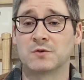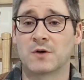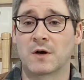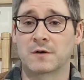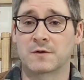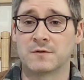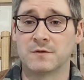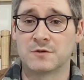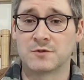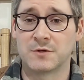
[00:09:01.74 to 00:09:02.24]

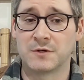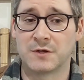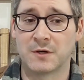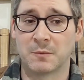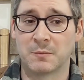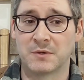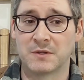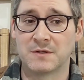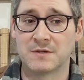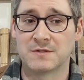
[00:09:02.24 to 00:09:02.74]
talk to the tree
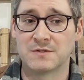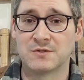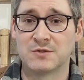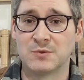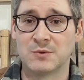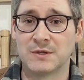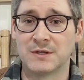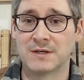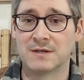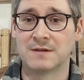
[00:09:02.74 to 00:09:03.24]
company that's
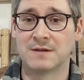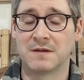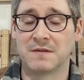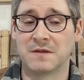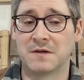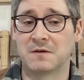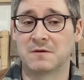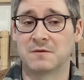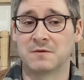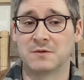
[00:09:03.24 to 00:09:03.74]
doing it,
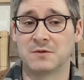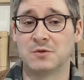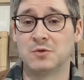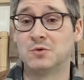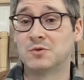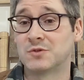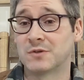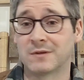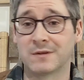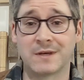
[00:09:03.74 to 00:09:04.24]
and they're
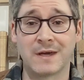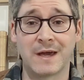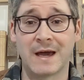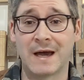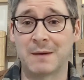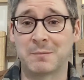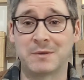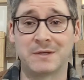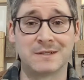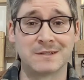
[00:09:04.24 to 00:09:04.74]
usually
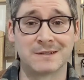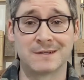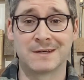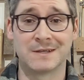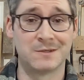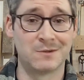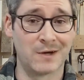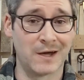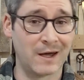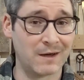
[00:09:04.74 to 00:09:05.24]
happy to
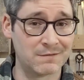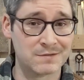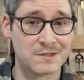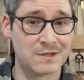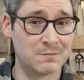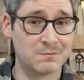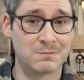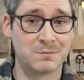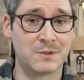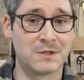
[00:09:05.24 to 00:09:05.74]
let you have
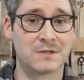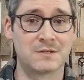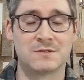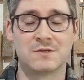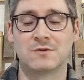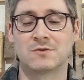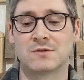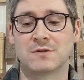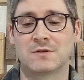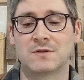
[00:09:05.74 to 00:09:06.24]
some, because
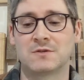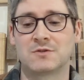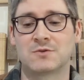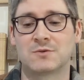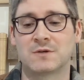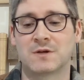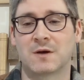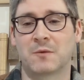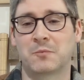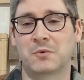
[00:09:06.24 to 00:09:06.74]
usually the
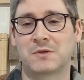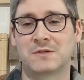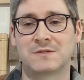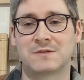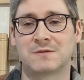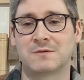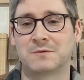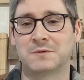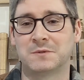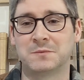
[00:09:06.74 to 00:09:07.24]
tree
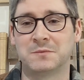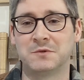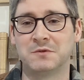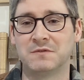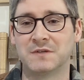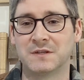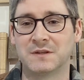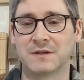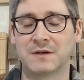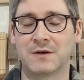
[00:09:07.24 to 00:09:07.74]
companies that are
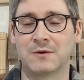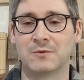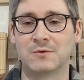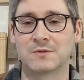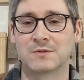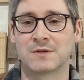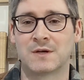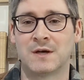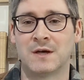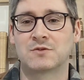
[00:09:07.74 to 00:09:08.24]
removing
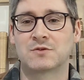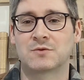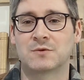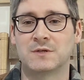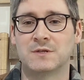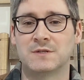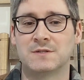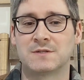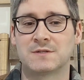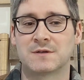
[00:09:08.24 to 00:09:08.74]
those
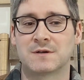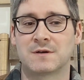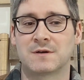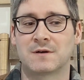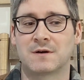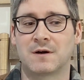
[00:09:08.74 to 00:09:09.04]
trees